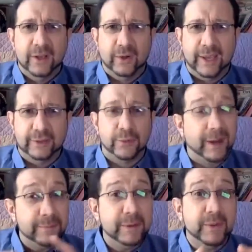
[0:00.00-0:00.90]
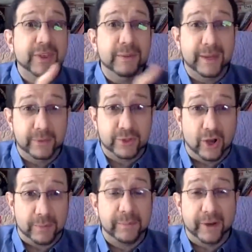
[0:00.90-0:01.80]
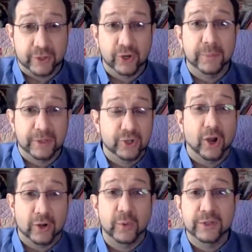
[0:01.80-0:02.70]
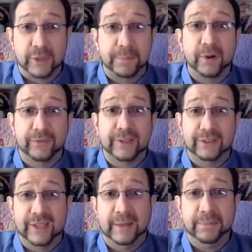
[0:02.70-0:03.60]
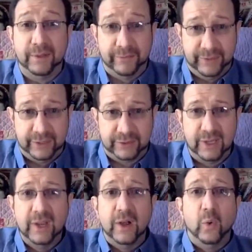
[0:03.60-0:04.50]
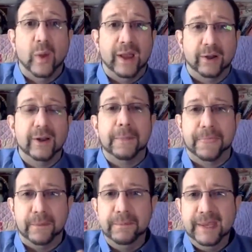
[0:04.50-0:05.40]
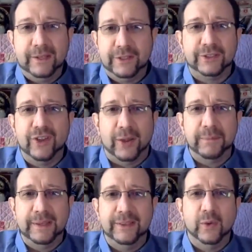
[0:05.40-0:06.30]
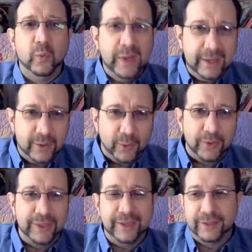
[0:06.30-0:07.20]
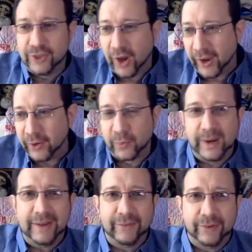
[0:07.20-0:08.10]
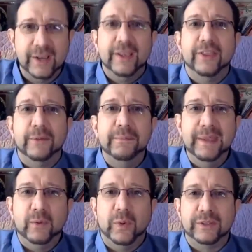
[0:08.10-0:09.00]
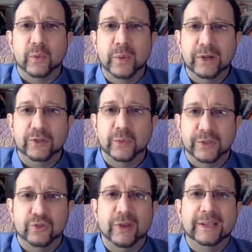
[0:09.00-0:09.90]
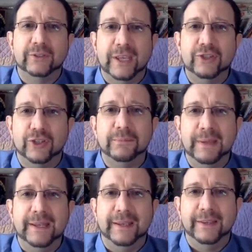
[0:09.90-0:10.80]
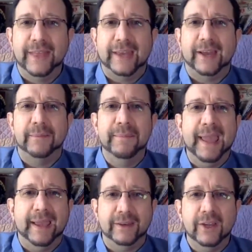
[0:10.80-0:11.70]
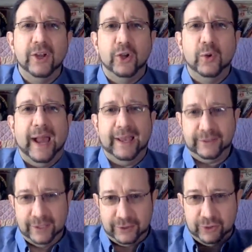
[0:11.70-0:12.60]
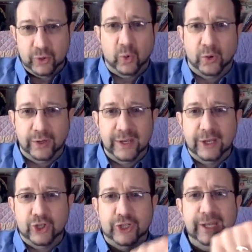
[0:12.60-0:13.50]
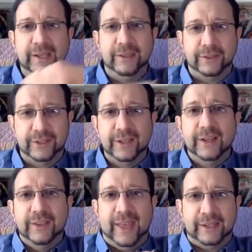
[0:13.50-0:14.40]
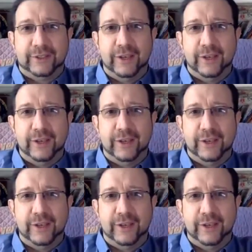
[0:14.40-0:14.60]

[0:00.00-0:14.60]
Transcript: Okay. So it might have been with him that he was talking. I'm not sure, but Jocko is the perfect example of this, where the meek does not mean the weak or the shy or whatever. The meek was a translation meaning that a man who has his sword sheathed, that